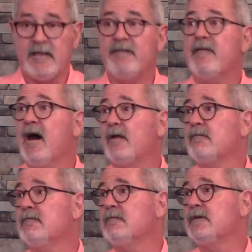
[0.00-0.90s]
If
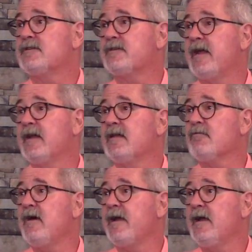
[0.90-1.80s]
not, what's standing
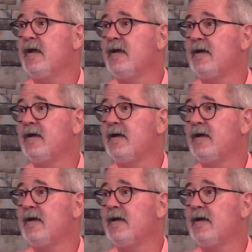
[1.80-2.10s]
in the way?